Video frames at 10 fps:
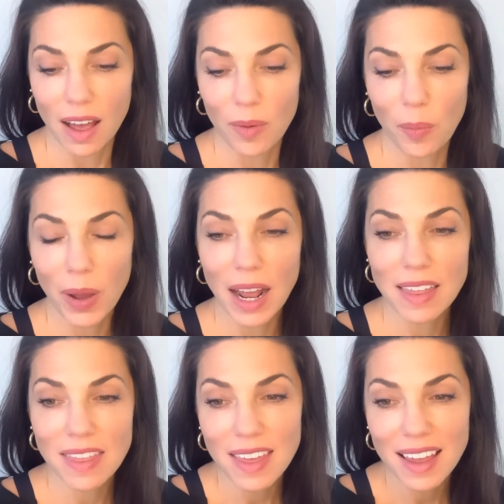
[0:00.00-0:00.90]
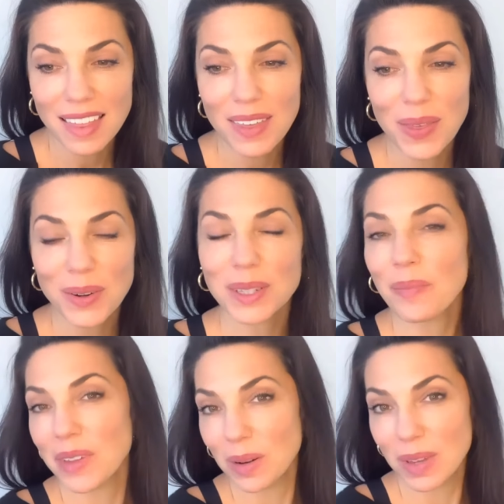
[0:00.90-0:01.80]
But I think that there's
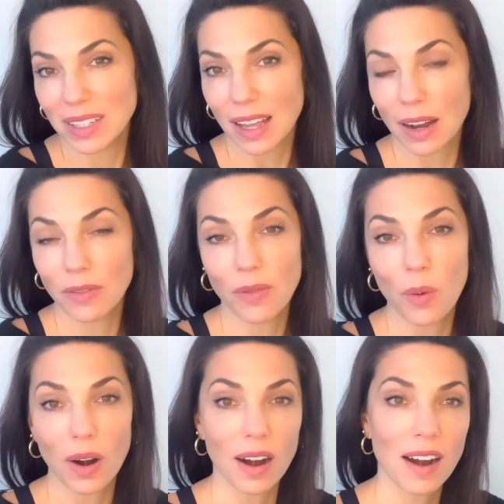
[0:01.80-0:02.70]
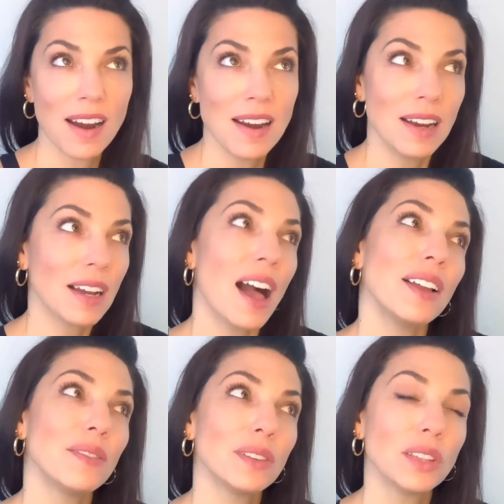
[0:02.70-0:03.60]
something to be said for kind
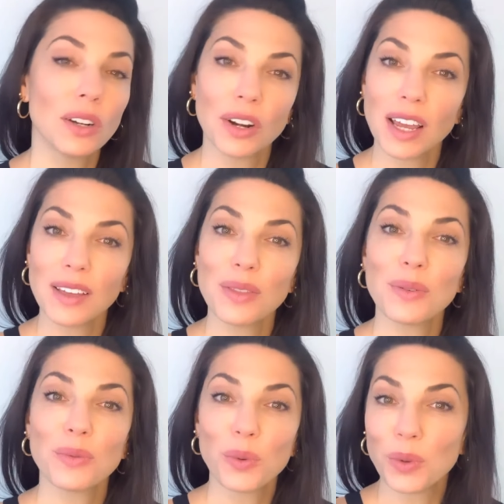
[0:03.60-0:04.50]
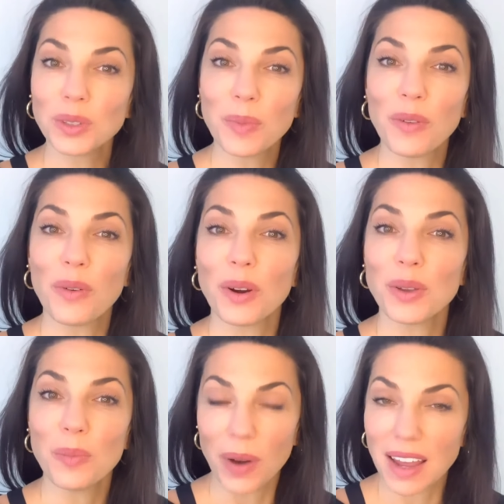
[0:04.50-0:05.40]
of learning the rules before you
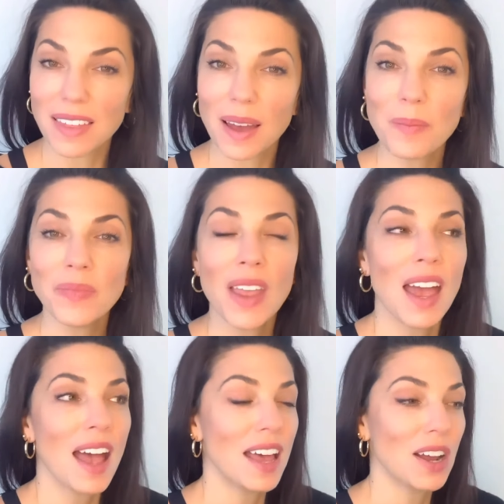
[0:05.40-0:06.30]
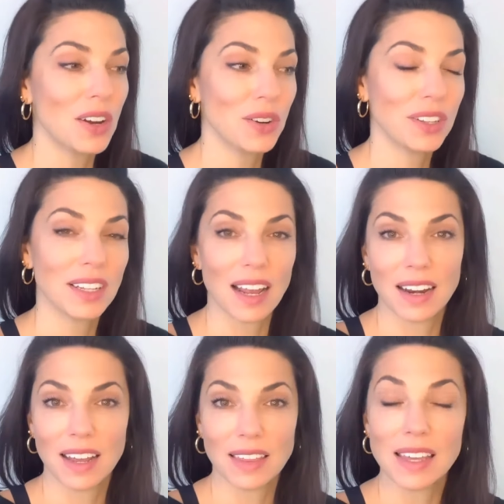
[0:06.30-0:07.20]
break them and
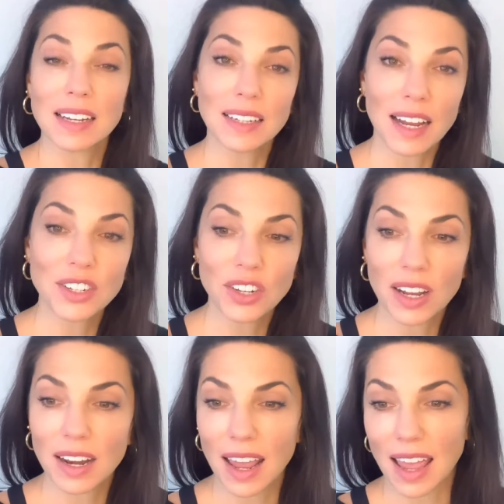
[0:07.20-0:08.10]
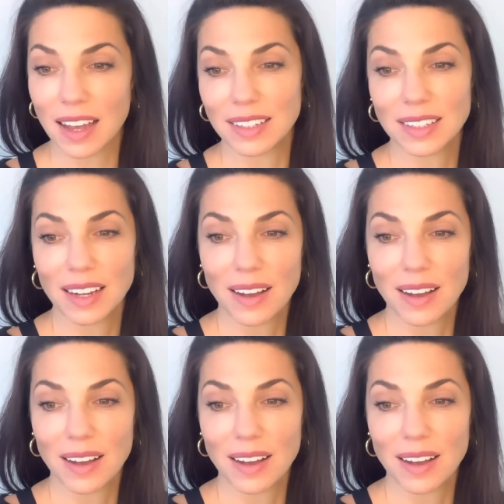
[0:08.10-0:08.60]
understanding the intention and